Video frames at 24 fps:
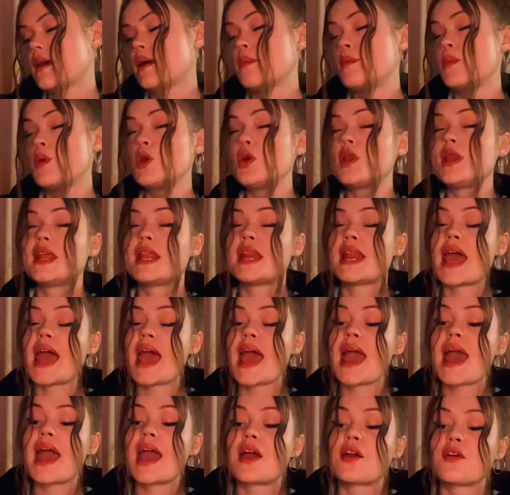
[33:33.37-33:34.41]
Moon in
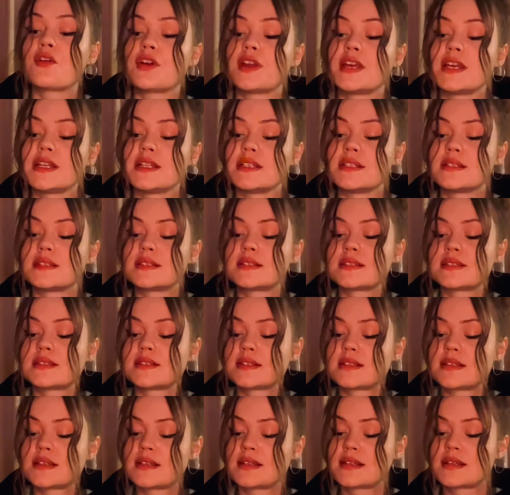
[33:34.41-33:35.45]
Aries.